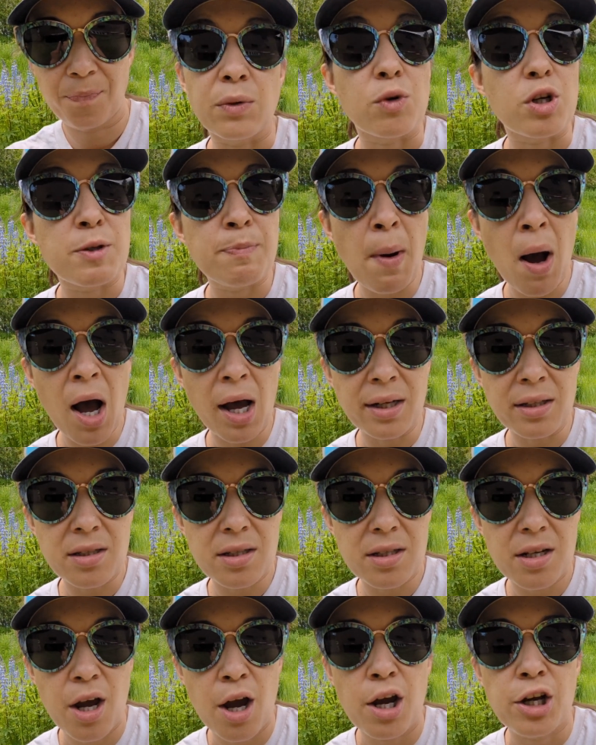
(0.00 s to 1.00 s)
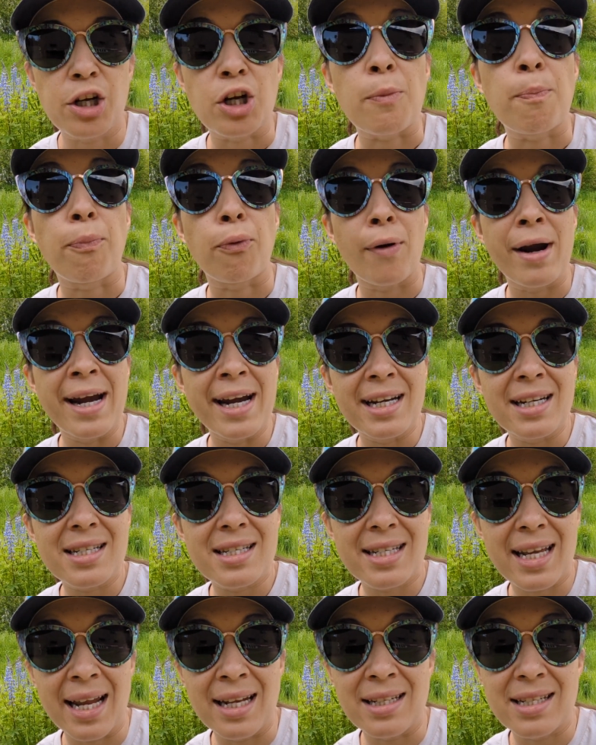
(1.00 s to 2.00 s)
In response, your brain
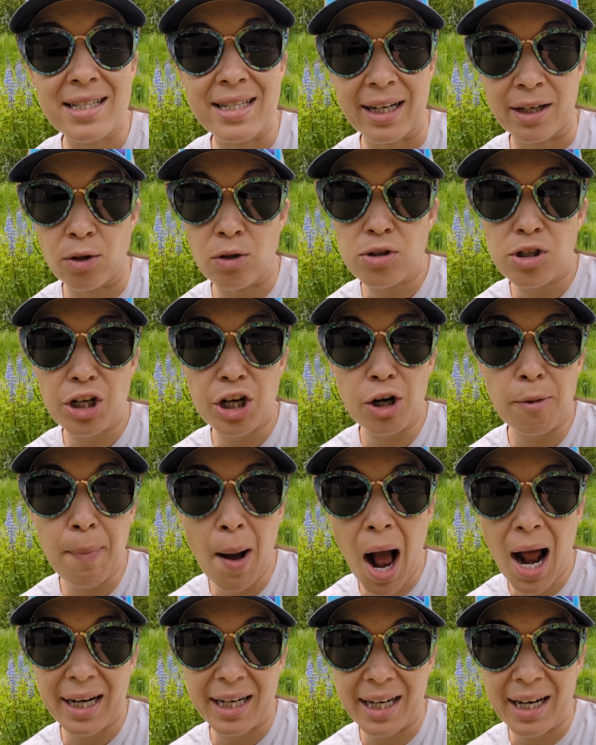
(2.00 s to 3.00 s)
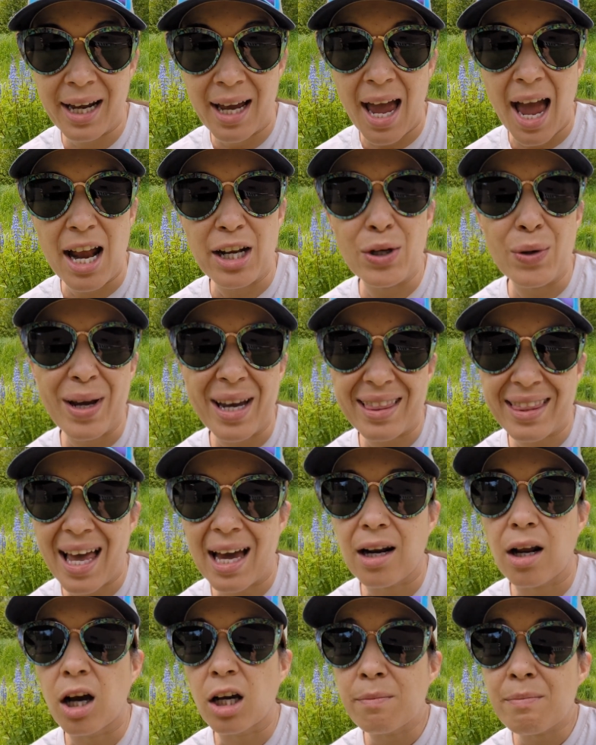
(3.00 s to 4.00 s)
sends signals to your body and you get
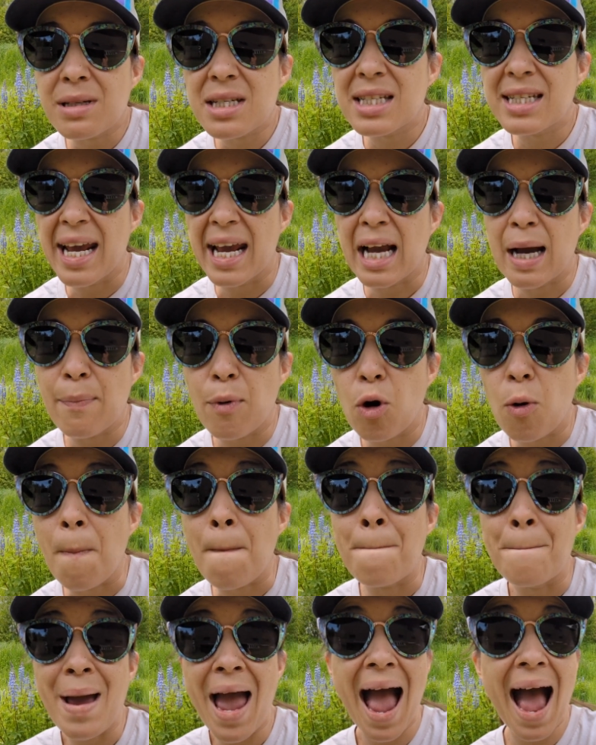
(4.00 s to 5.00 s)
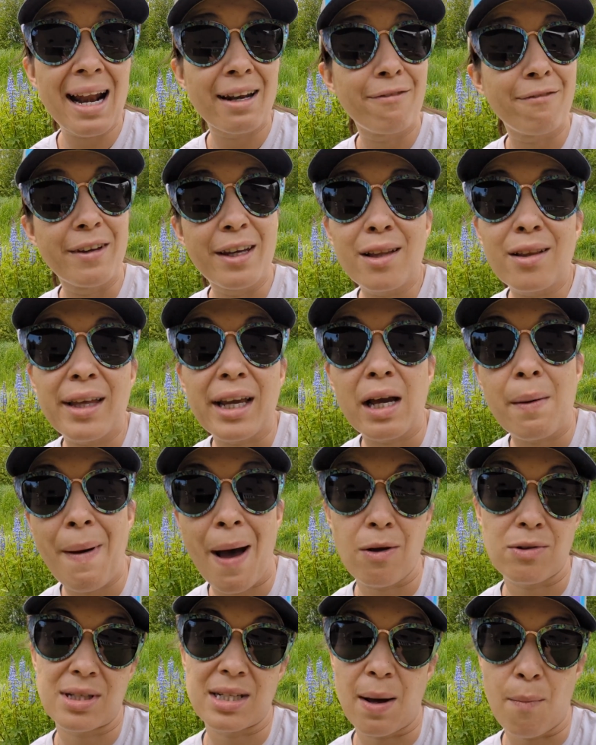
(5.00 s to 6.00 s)
that unmistakable bad feeling
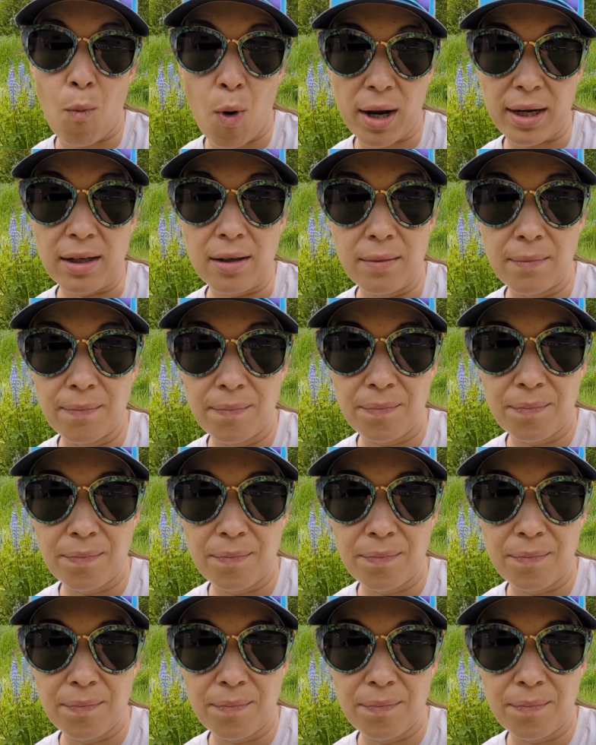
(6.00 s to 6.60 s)
about someone.